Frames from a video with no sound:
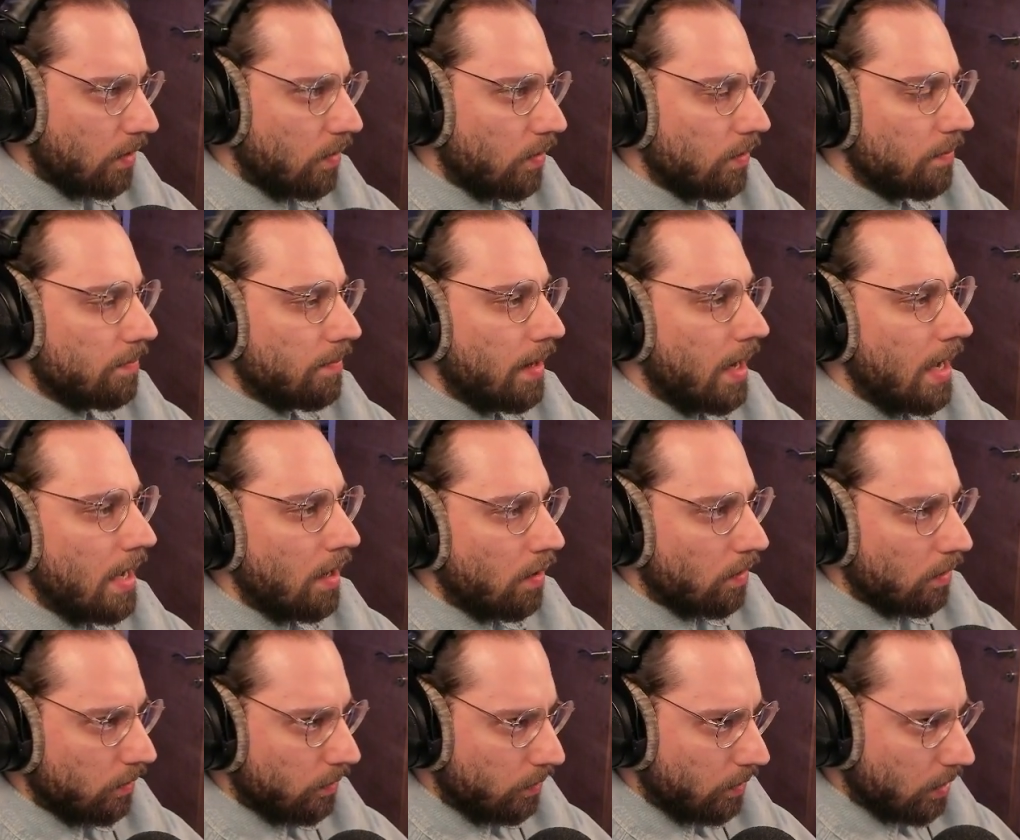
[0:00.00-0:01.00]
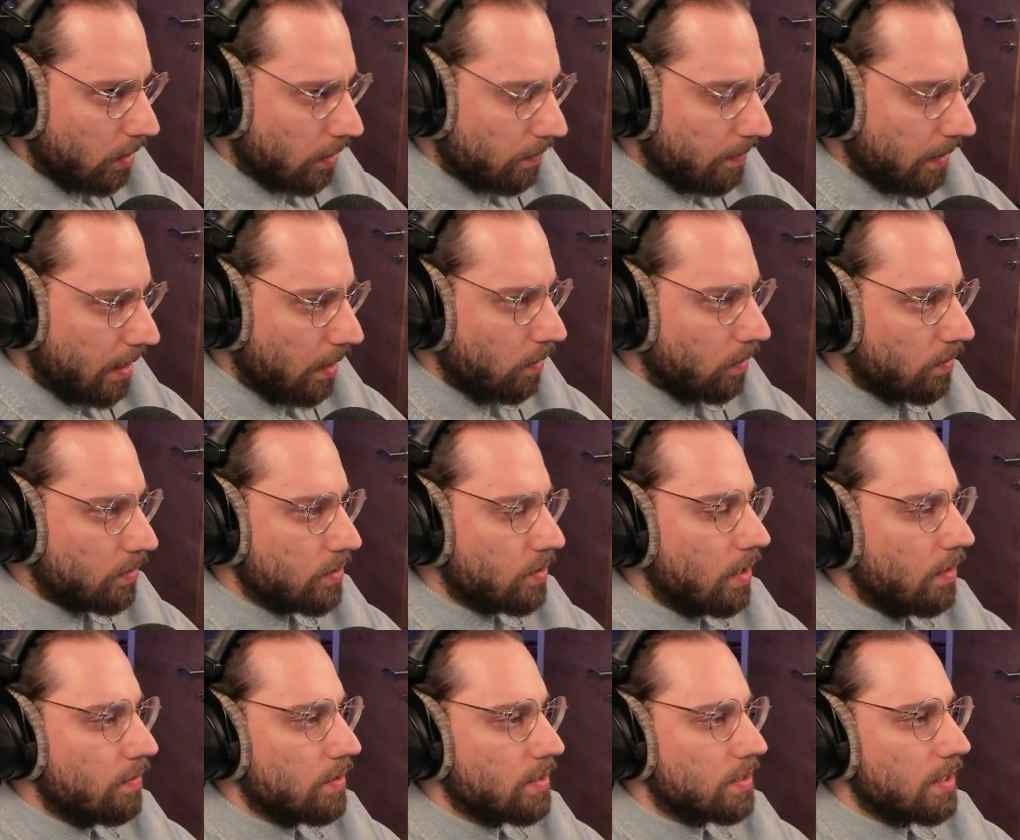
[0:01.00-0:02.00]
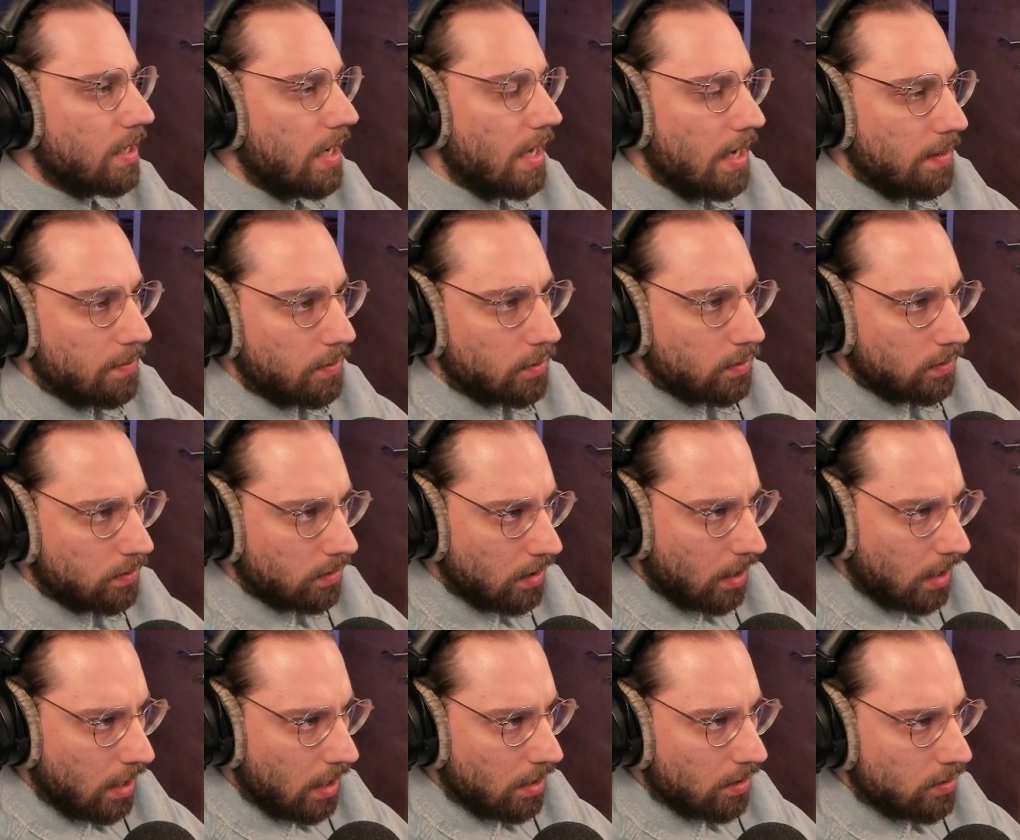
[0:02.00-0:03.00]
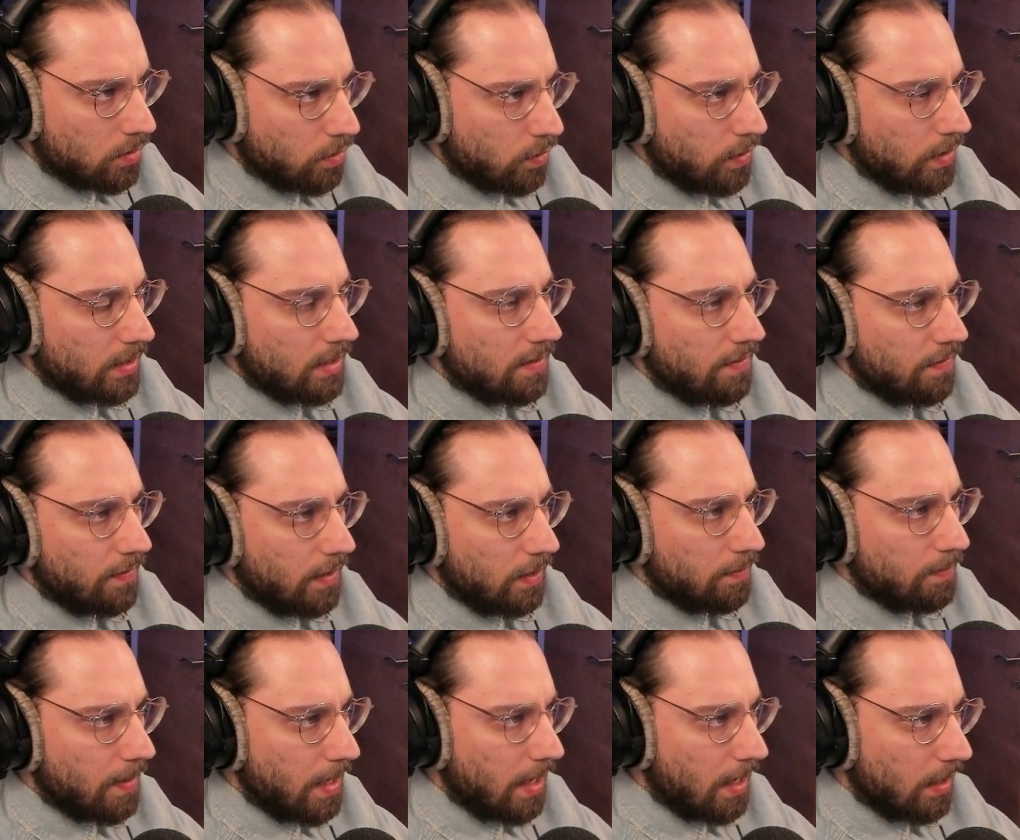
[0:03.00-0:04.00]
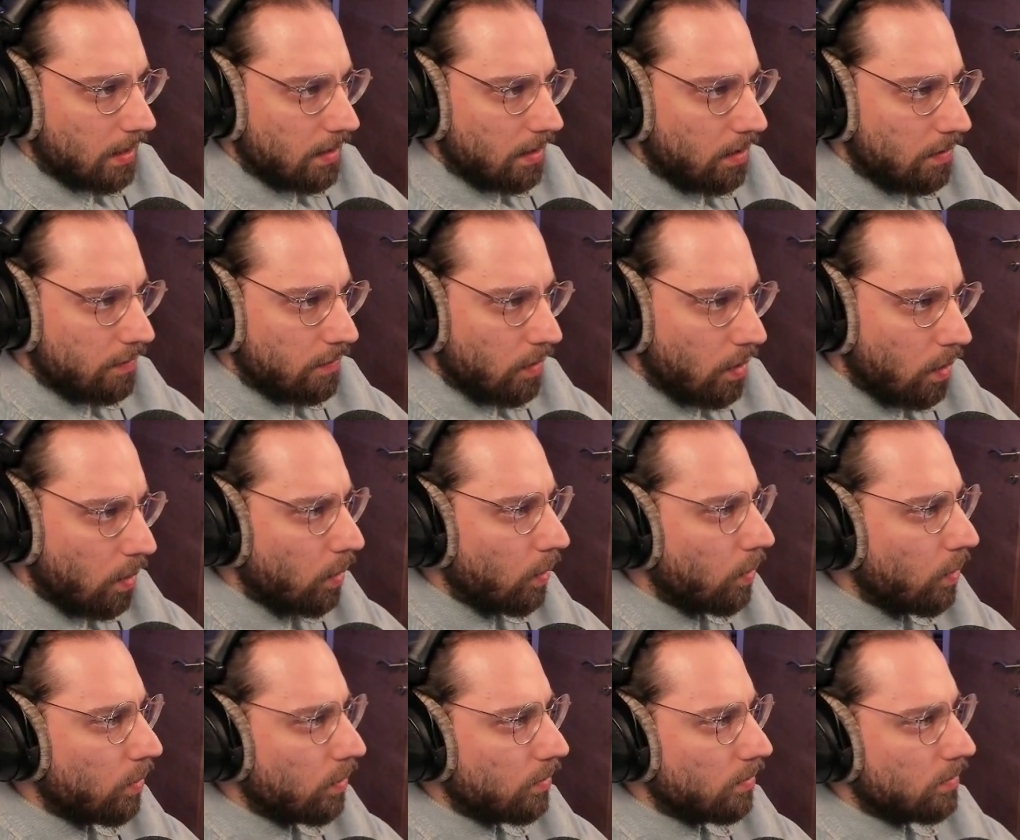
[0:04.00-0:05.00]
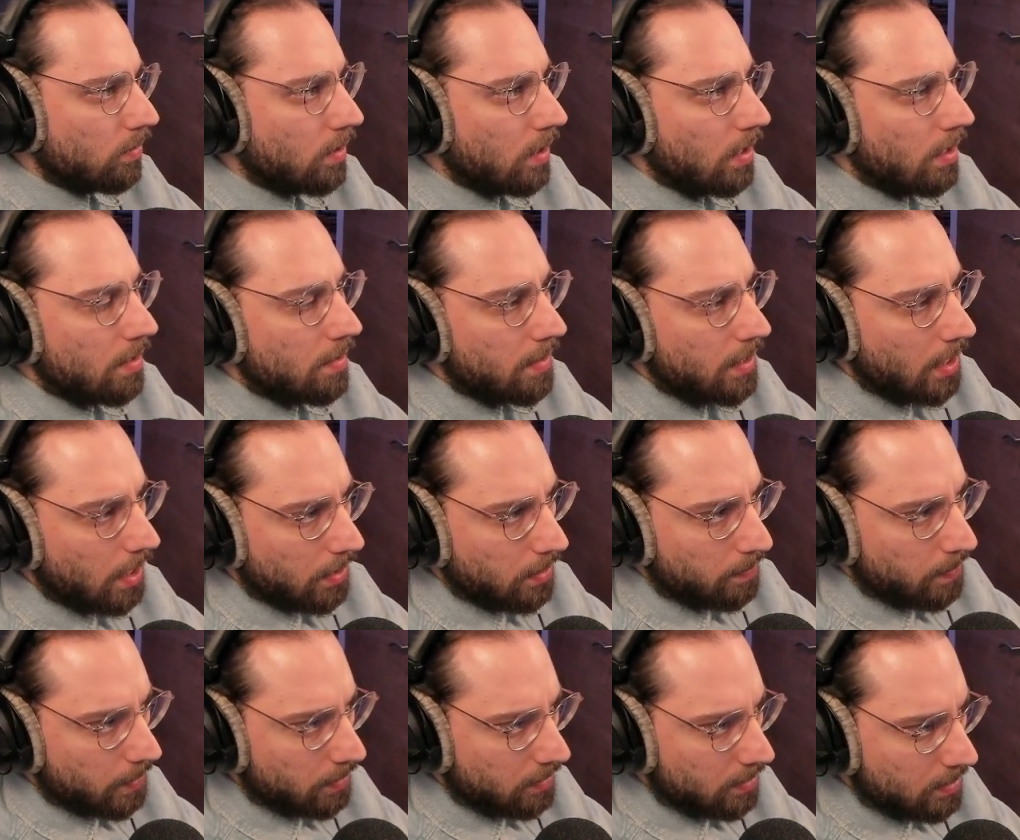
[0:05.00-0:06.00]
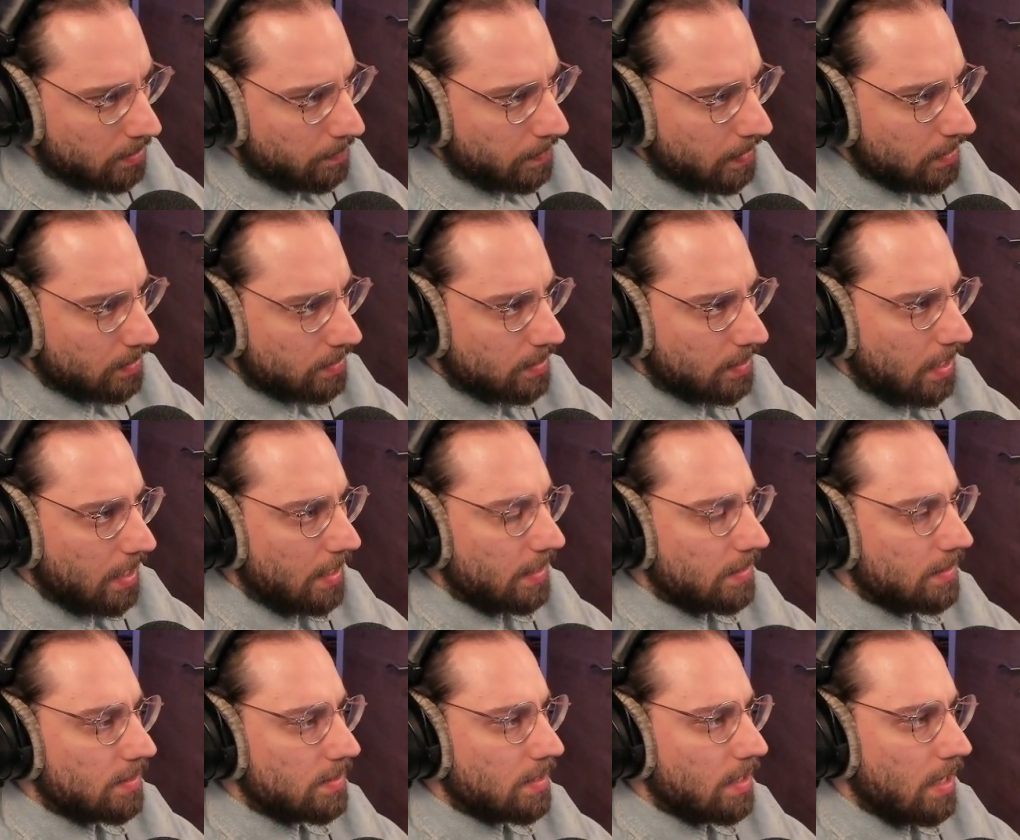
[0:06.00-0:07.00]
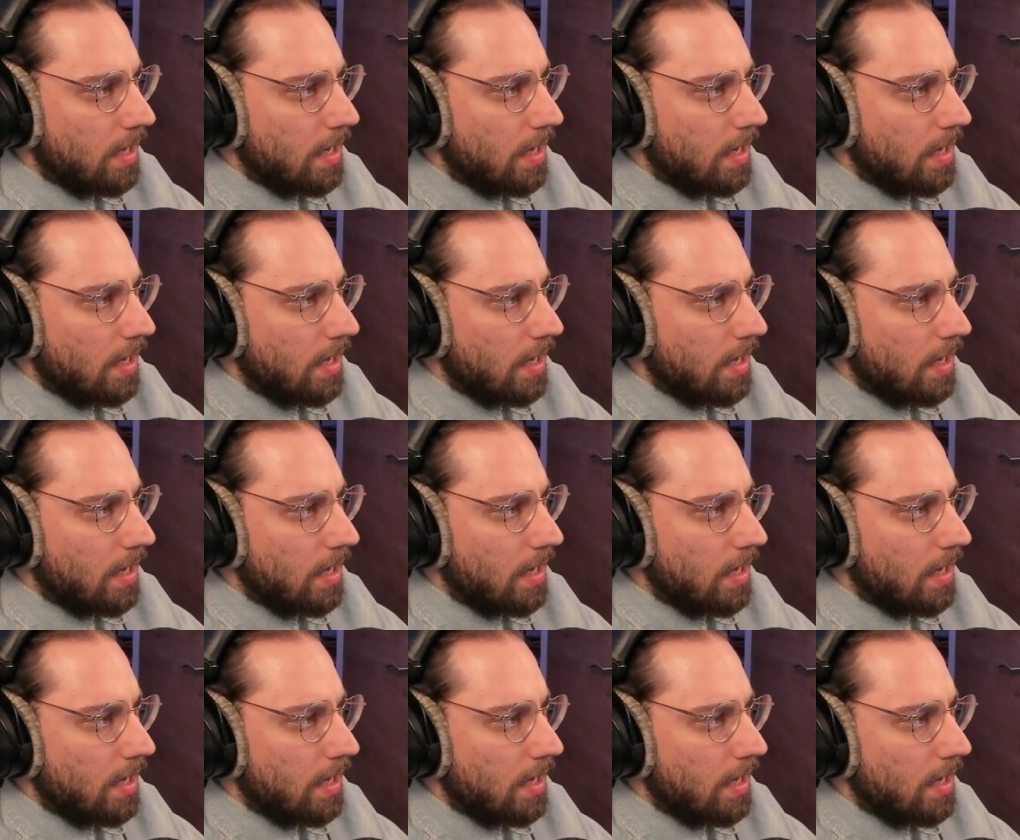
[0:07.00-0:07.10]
on my own work, but also I was able to read the feedback of all the other participants. And